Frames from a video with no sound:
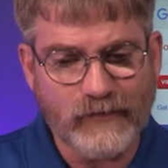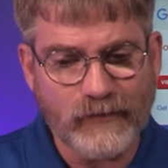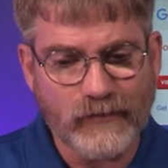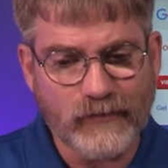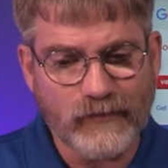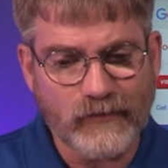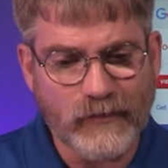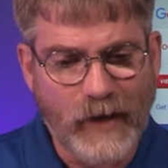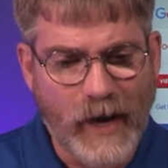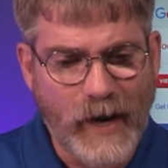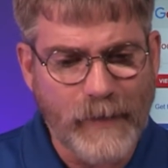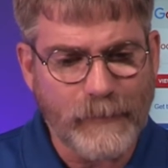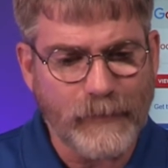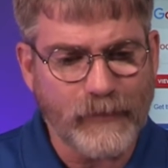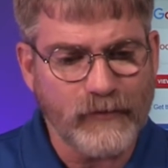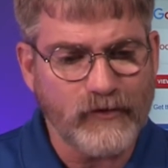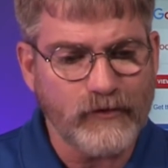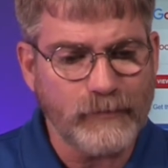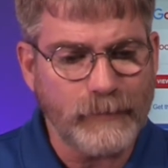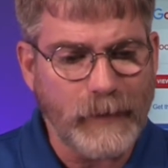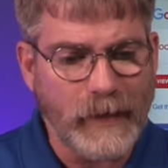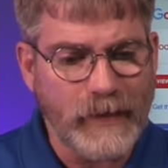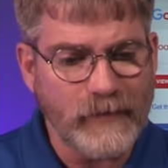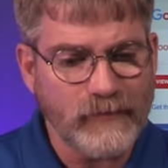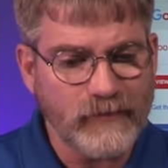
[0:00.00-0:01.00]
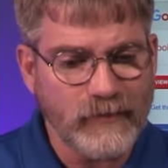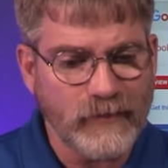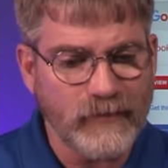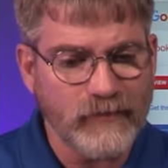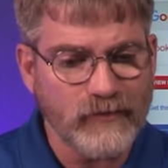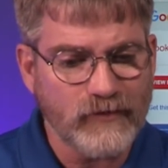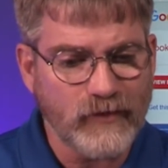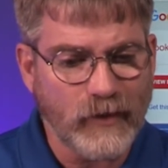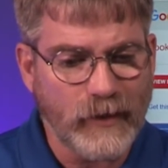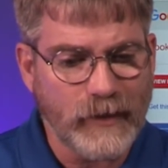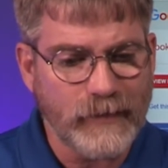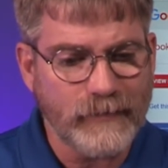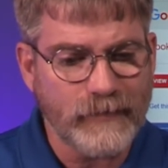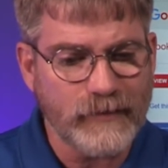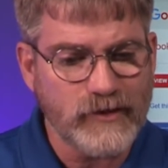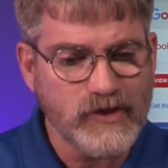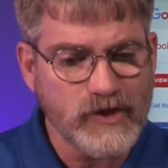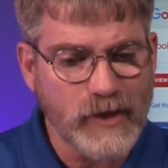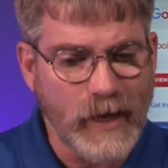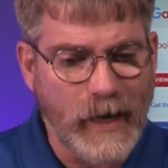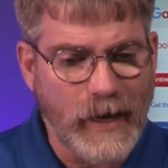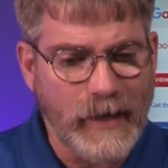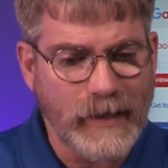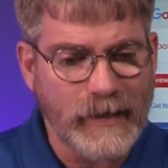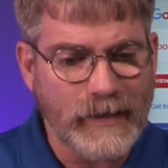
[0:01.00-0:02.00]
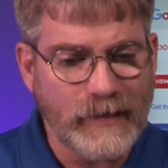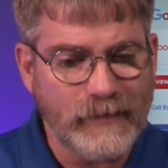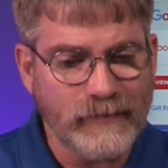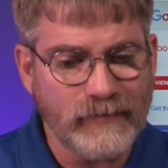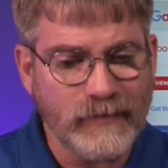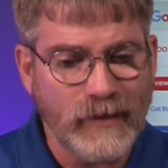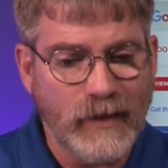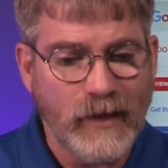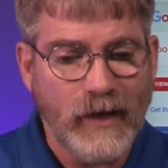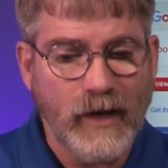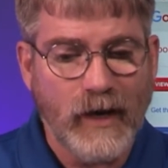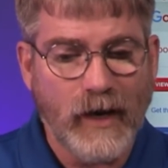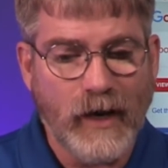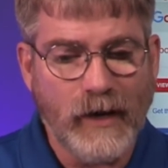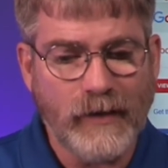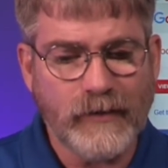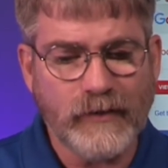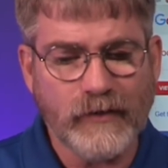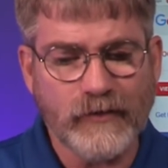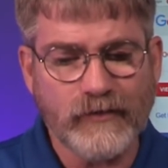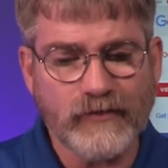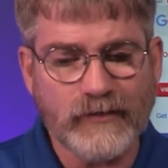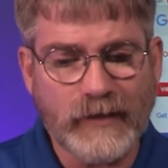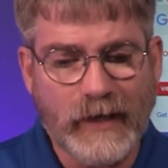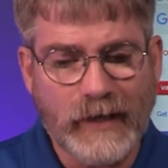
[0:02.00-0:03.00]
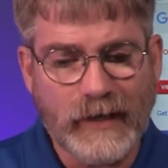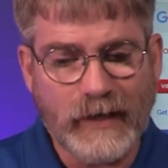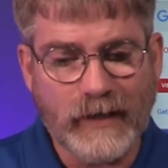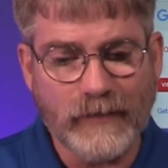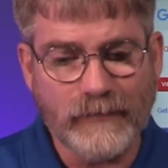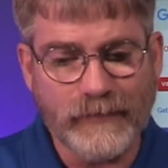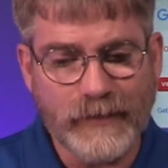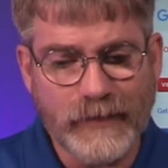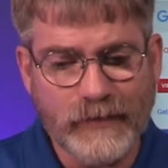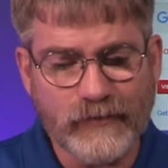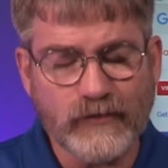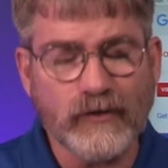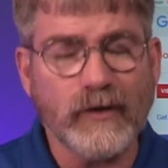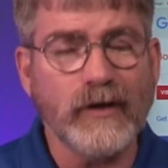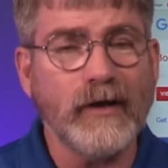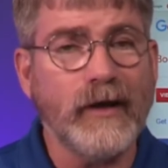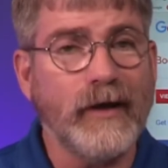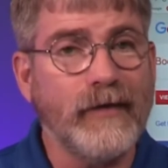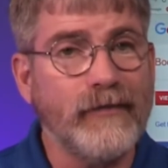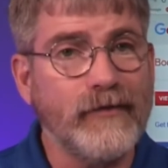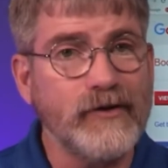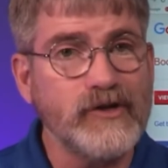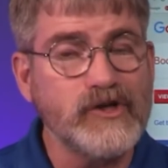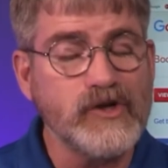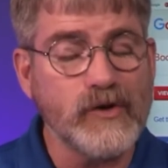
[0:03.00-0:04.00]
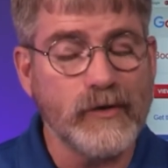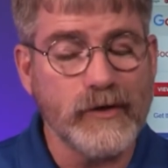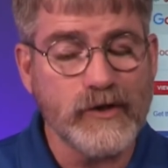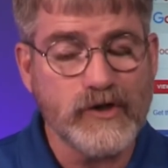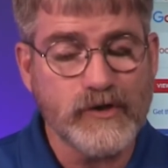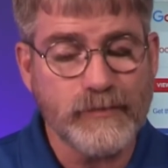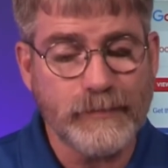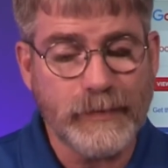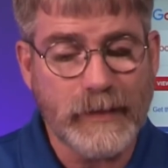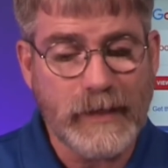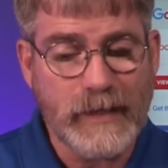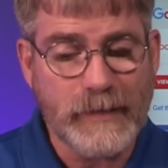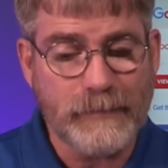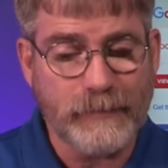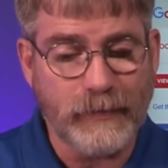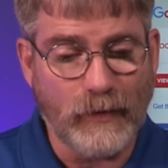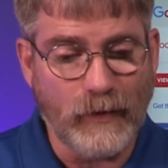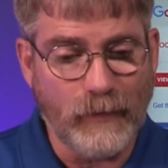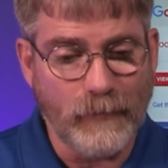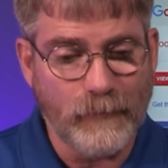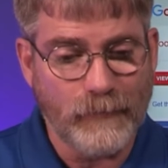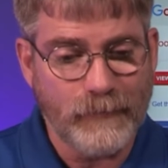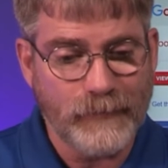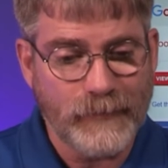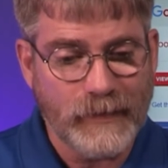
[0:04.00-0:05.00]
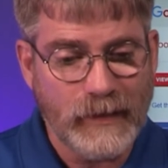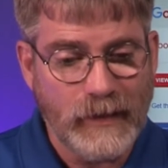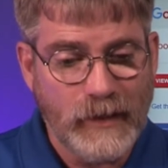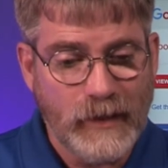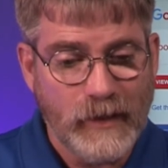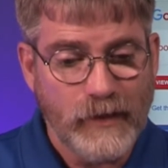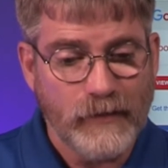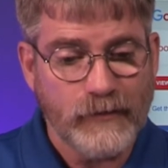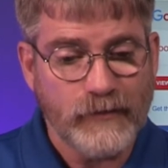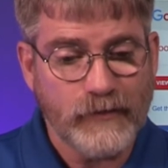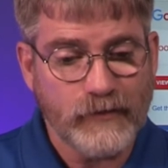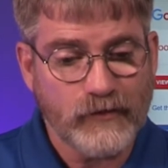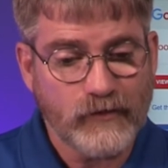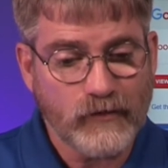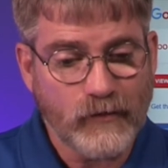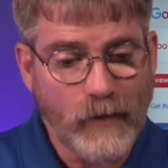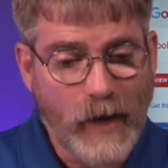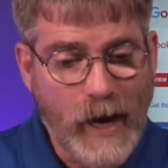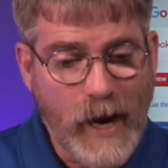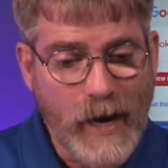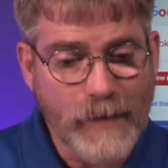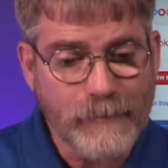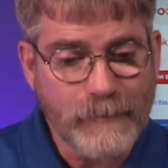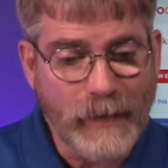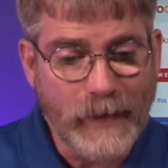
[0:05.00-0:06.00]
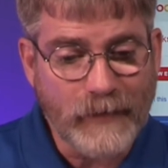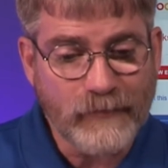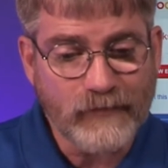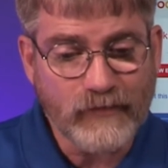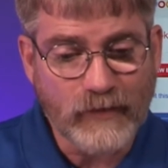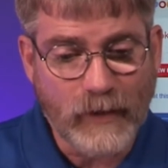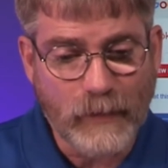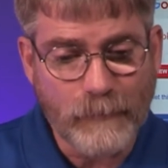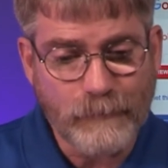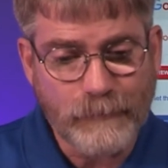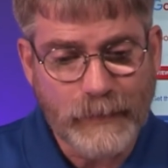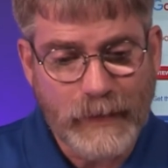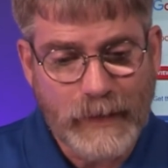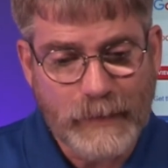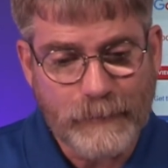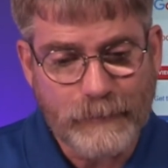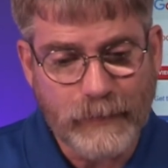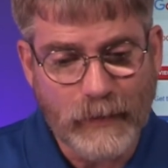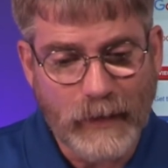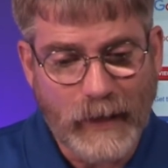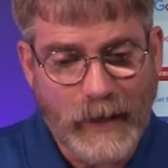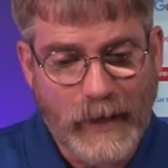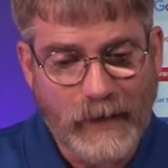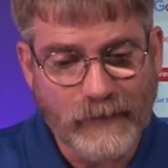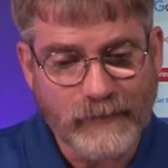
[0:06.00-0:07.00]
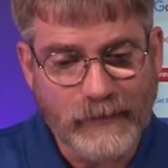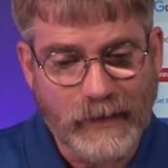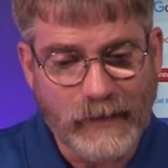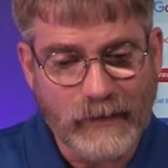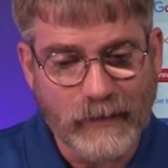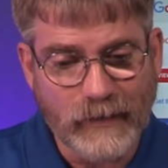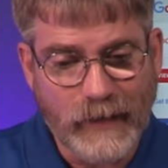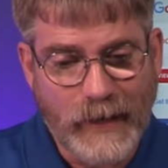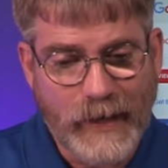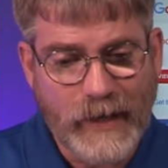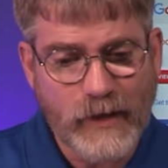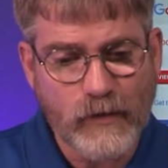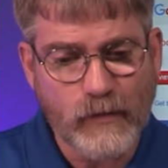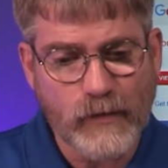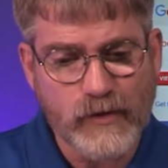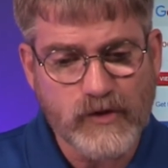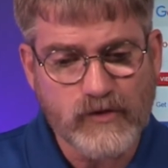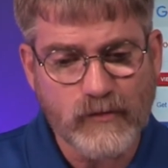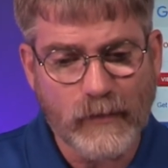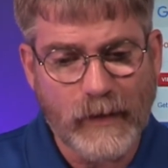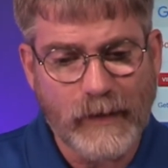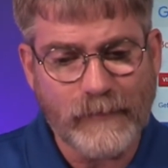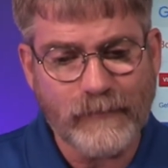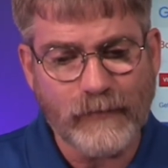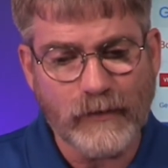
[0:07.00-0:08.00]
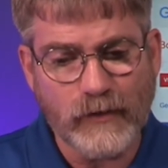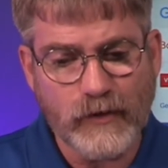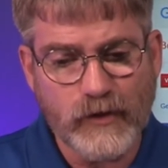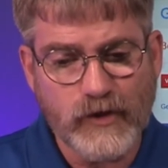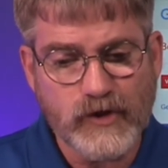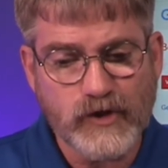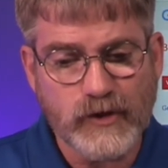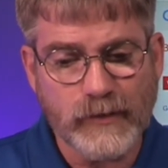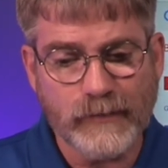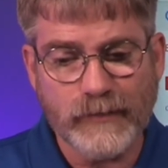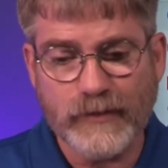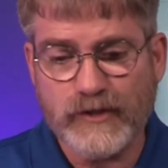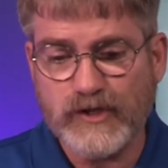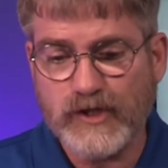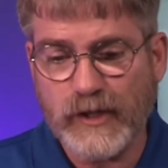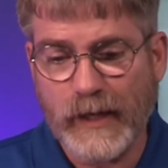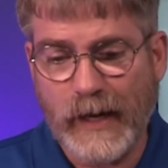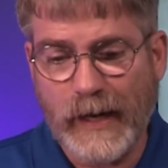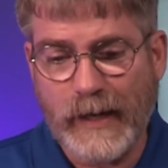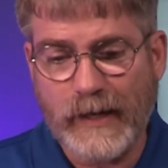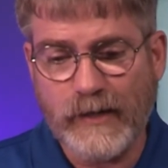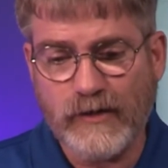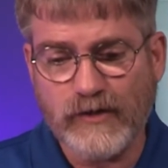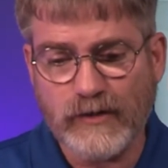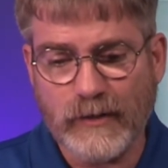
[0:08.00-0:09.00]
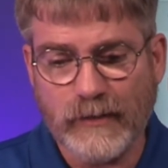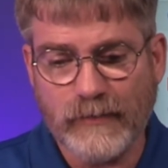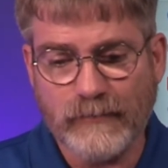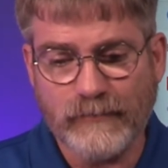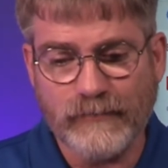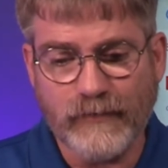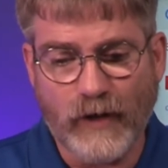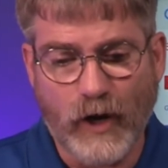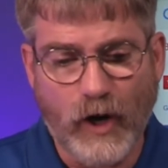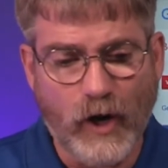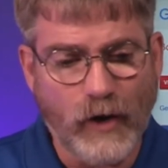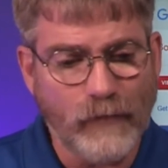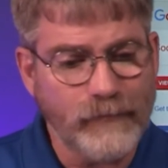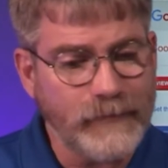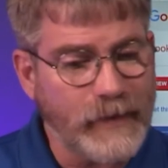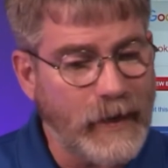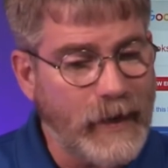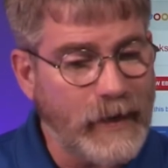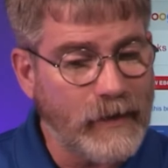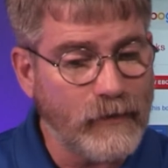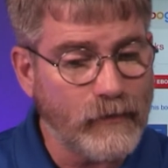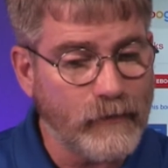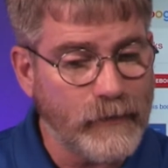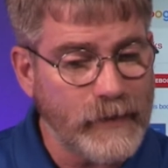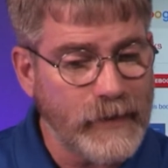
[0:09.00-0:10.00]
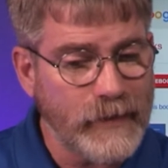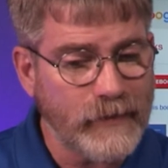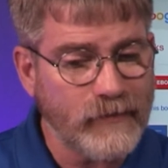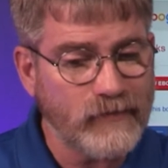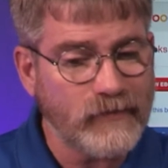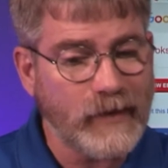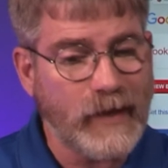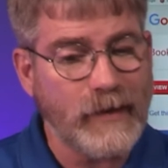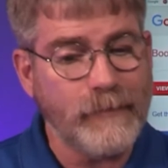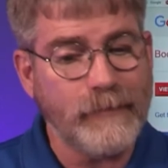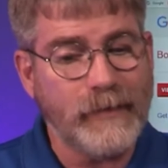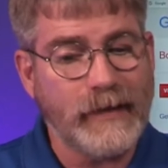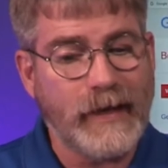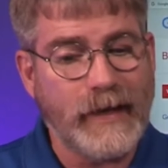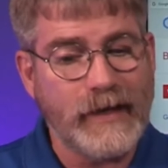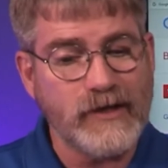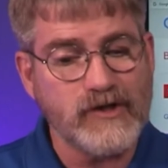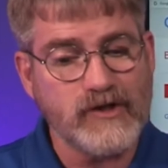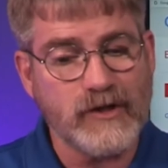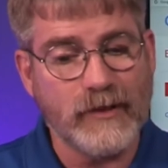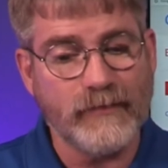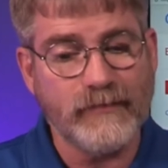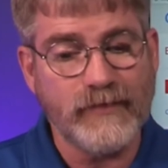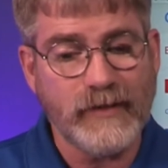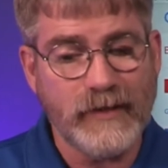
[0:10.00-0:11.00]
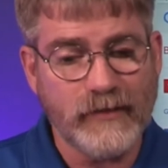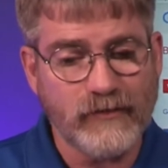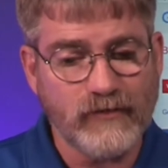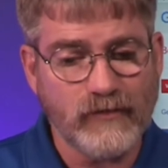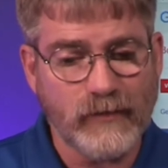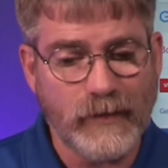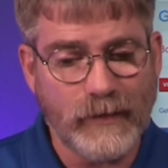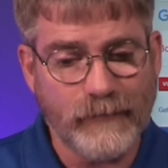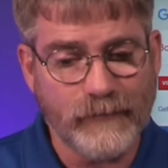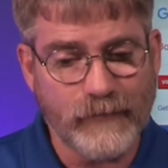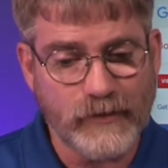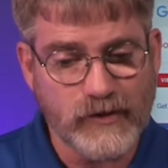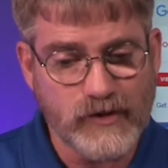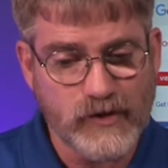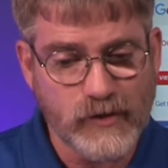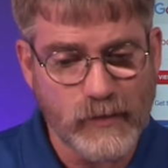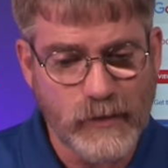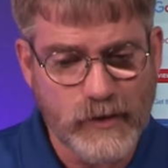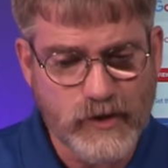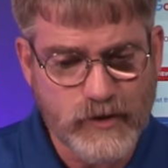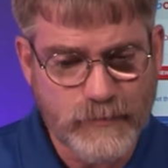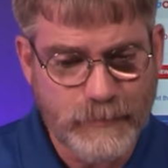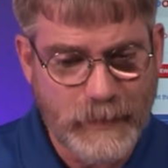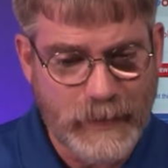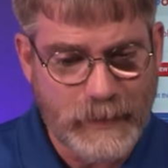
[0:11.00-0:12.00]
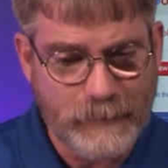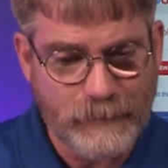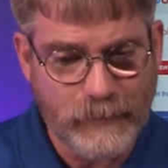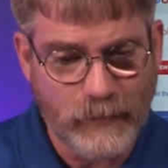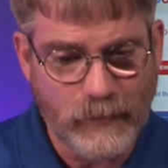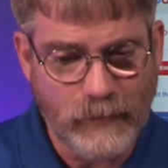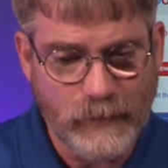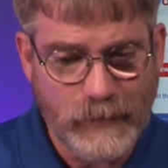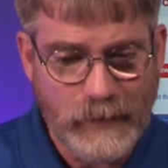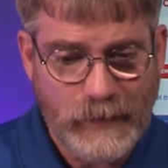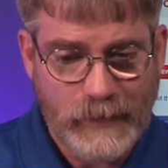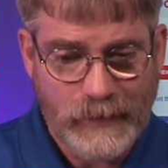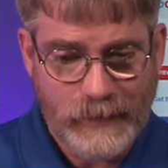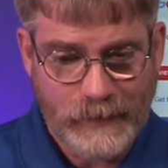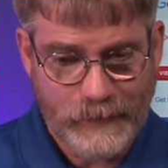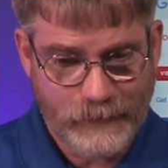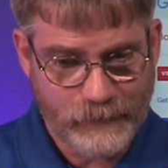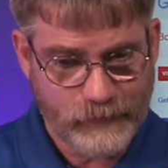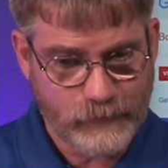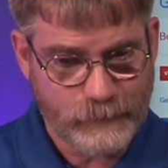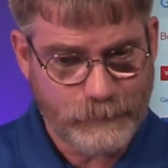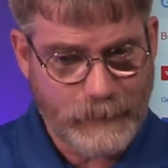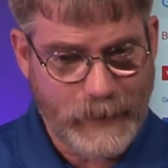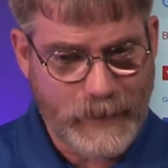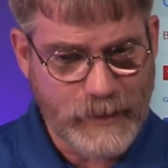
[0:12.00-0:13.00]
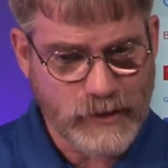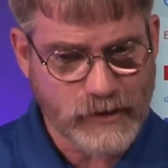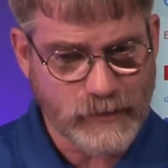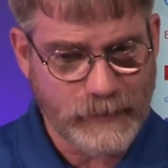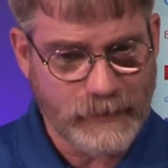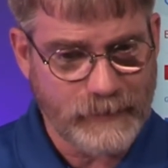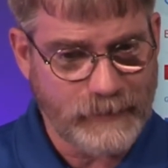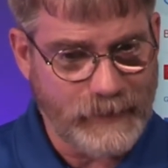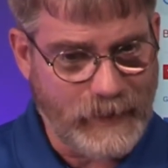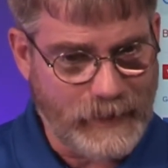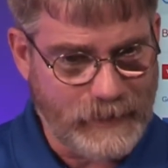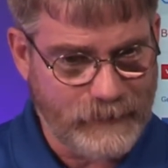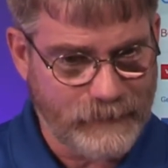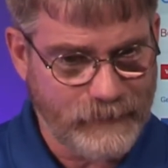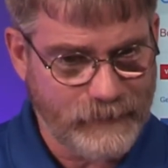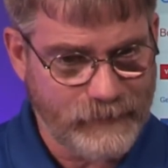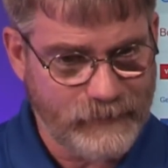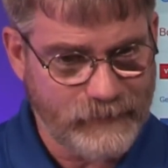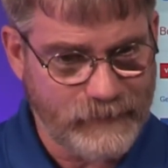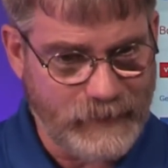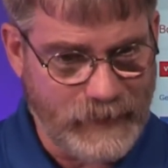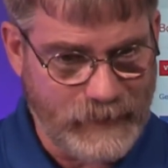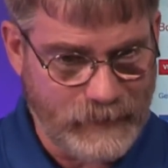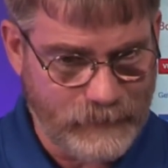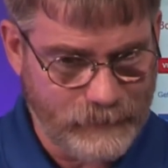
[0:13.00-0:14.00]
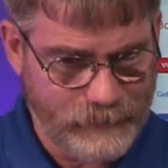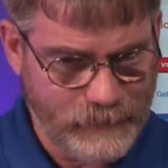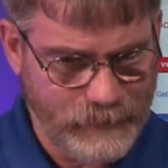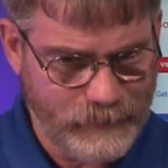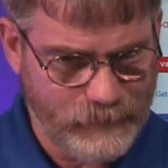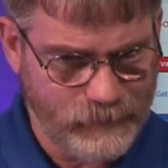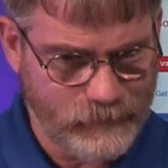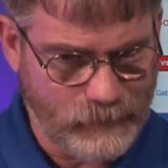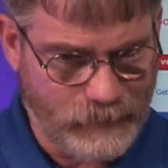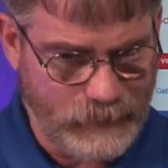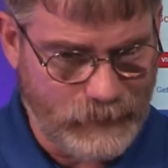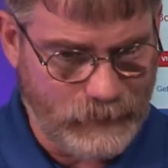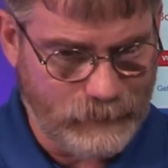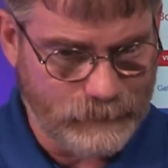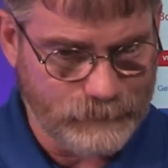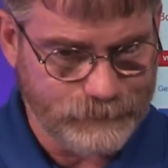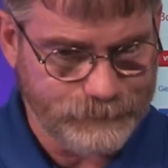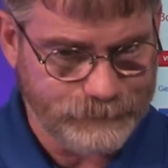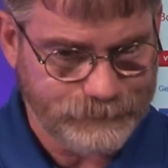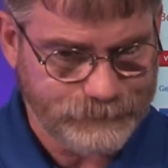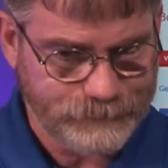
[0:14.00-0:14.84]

cyberspace concerning the Chinese understanding of Israel and the Jewish people. Described by some people as a language revolution, the change involved a re-examination of history of the Jewish people, especially that of the State of Israel.